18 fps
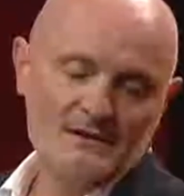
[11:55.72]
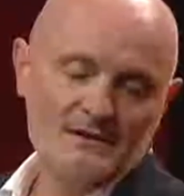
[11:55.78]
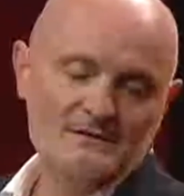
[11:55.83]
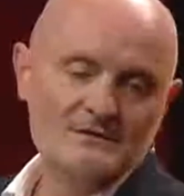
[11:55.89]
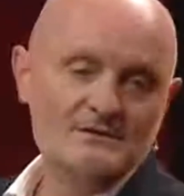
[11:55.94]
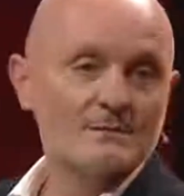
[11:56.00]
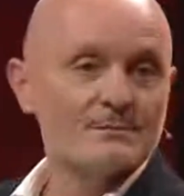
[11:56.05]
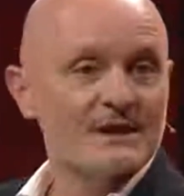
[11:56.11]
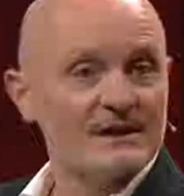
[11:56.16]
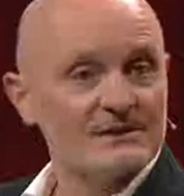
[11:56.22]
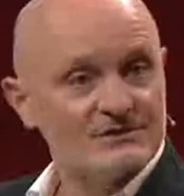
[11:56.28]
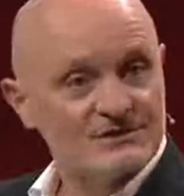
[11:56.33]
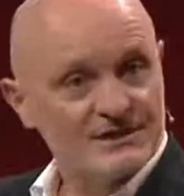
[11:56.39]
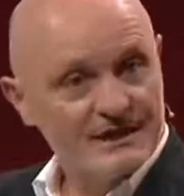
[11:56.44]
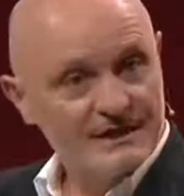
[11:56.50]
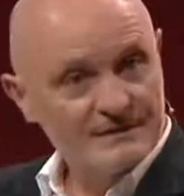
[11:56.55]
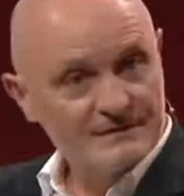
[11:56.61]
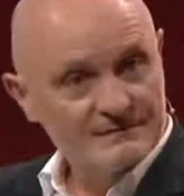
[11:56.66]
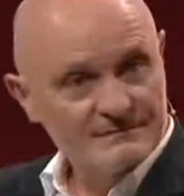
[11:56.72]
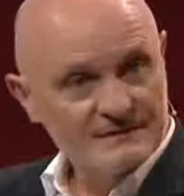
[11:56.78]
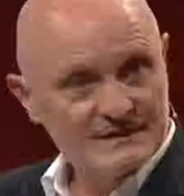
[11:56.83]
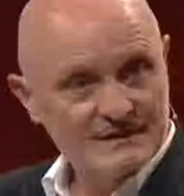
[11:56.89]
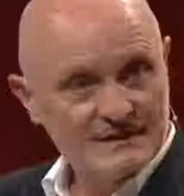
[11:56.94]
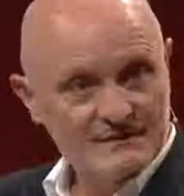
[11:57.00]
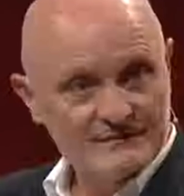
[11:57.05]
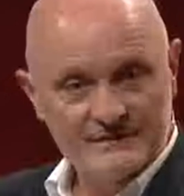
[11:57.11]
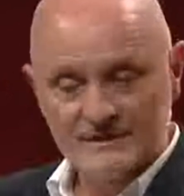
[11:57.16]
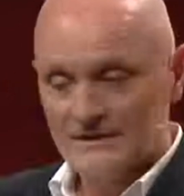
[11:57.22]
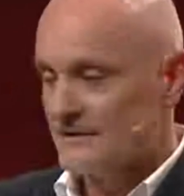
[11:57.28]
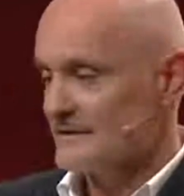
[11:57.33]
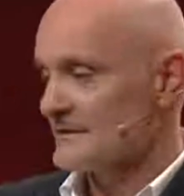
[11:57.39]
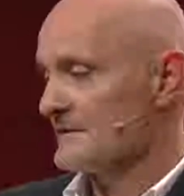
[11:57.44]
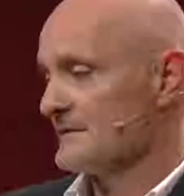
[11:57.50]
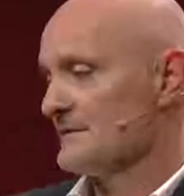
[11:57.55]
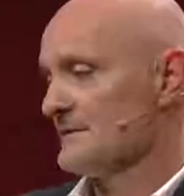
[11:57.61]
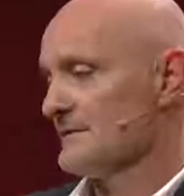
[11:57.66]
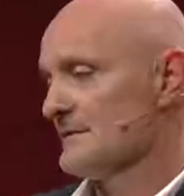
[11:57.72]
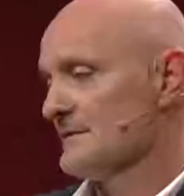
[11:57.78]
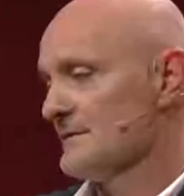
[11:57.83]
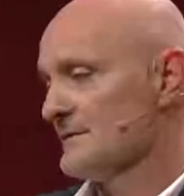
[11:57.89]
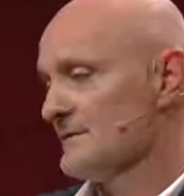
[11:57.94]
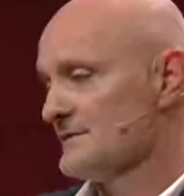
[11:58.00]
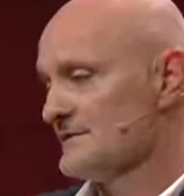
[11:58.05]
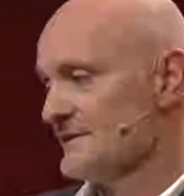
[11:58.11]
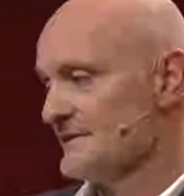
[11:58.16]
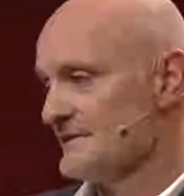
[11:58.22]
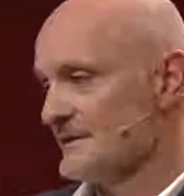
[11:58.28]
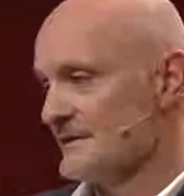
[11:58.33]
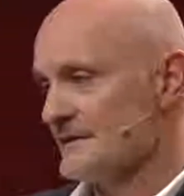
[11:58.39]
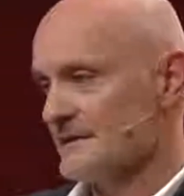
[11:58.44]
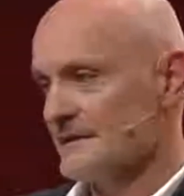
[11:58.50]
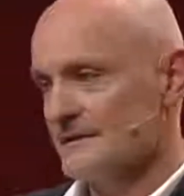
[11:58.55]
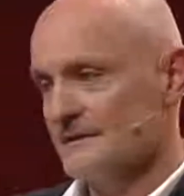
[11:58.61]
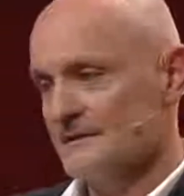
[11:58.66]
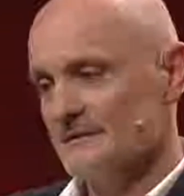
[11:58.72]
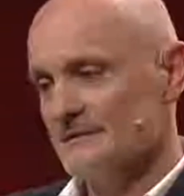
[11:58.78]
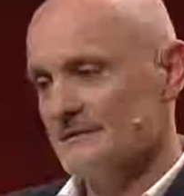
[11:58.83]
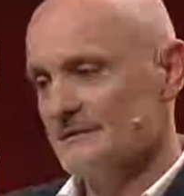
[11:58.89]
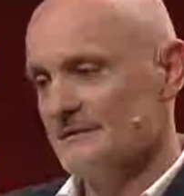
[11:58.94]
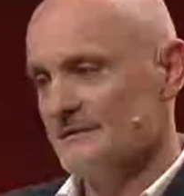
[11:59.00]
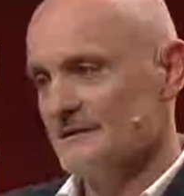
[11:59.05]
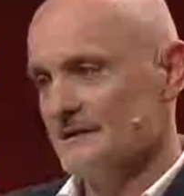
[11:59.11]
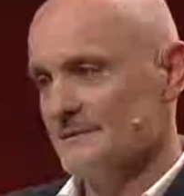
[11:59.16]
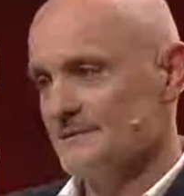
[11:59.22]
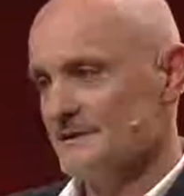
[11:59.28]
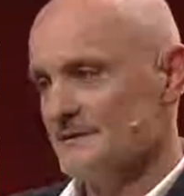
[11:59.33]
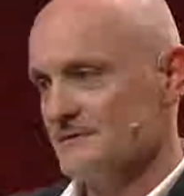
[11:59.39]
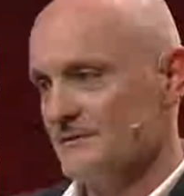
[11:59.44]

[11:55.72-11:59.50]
the supply chain, the reverse logistic system.